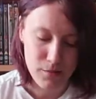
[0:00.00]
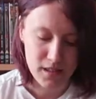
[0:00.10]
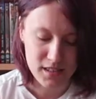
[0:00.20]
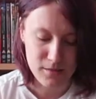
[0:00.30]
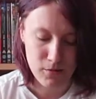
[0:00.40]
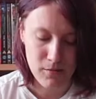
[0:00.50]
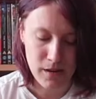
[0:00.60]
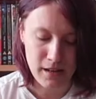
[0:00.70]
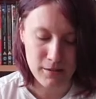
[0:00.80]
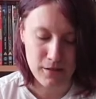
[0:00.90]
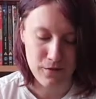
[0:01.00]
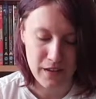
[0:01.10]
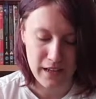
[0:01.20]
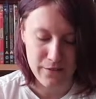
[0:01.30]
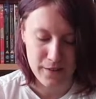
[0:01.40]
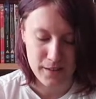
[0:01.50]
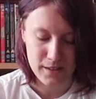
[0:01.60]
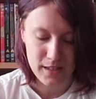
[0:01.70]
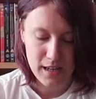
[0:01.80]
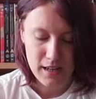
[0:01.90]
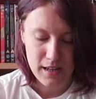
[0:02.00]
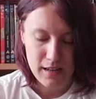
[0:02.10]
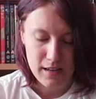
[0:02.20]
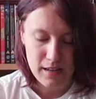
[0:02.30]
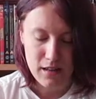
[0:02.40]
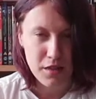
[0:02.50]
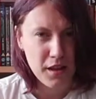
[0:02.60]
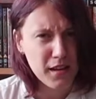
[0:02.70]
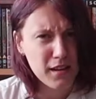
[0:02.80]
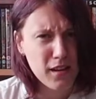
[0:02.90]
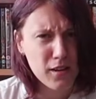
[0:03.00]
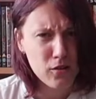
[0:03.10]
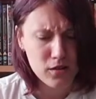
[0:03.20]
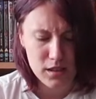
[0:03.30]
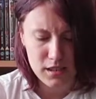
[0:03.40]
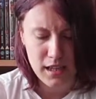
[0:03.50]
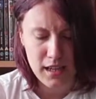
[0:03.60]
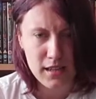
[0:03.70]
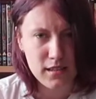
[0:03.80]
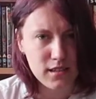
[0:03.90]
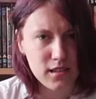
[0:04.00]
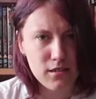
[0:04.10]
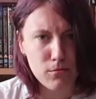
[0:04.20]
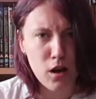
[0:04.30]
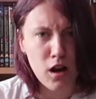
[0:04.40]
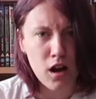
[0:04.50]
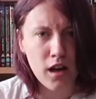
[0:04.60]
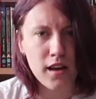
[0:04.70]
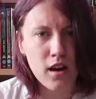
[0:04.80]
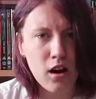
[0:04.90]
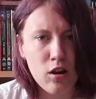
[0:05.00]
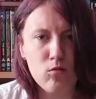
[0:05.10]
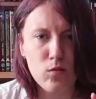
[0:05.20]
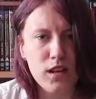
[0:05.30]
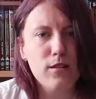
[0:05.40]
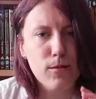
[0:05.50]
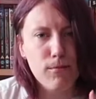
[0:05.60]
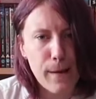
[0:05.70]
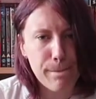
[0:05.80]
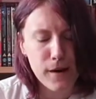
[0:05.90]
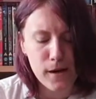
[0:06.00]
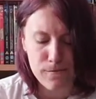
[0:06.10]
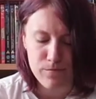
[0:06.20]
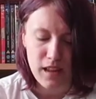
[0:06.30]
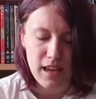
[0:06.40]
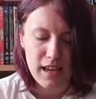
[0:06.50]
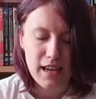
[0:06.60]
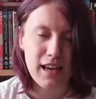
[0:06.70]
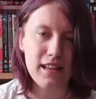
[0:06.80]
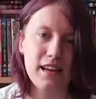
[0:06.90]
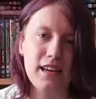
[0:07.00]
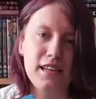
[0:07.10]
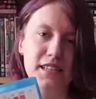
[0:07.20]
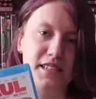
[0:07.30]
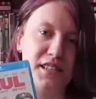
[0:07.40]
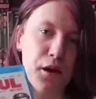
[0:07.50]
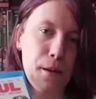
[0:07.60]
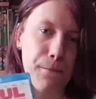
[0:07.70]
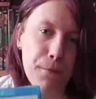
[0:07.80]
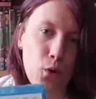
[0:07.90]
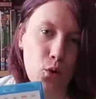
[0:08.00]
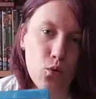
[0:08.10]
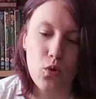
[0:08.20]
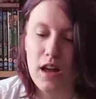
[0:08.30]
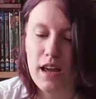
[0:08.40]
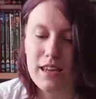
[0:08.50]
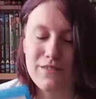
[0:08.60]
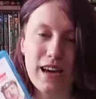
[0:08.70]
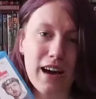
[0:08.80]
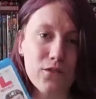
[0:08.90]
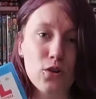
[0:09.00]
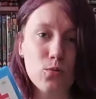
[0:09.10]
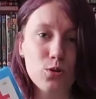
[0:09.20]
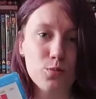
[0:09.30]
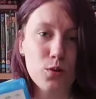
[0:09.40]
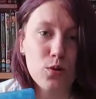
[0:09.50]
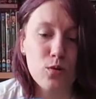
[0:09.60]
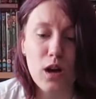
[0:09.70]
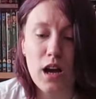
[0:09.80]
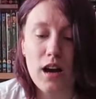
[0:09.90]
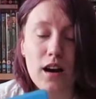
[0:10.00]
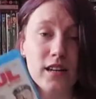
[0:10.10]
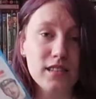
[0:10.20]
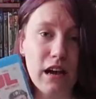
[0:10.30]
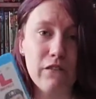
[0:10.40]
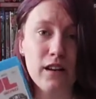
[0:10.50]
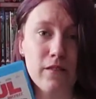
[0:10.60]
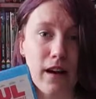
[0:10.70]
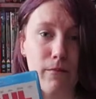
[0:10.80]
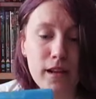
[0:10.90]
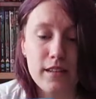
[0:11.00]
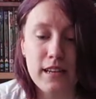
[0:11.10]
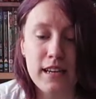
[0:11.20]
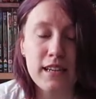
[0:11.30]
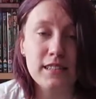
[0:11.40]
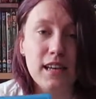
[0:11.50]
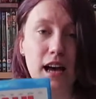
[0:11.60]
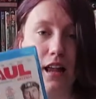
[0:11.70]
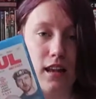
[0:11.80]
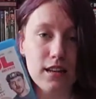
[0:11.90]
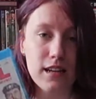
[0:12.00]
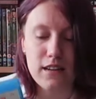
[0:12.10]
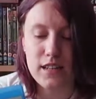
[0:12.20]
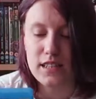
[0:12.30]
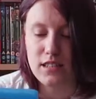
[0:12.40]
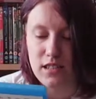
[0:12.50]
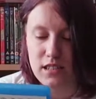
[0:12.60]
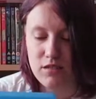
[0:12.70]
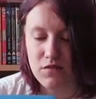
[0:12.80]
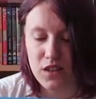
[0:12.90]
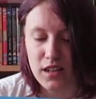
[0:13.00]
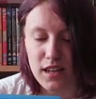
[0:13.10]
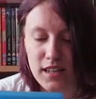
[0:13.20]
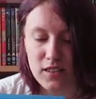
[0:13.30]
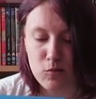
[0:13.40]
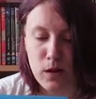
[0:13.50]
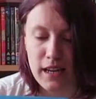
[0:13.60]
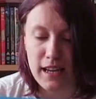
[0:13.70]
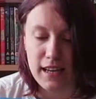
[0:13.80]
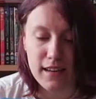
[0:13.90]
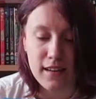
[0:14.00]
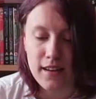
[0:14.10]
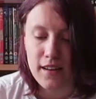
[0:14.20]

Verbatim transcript: But this is one of my absolute favourites think I got to see it in the cinema. I can't really remember. And that is Paul. If you have not watched Paul, I definitely recommend it. It is hilarious, it's funny, it's witty.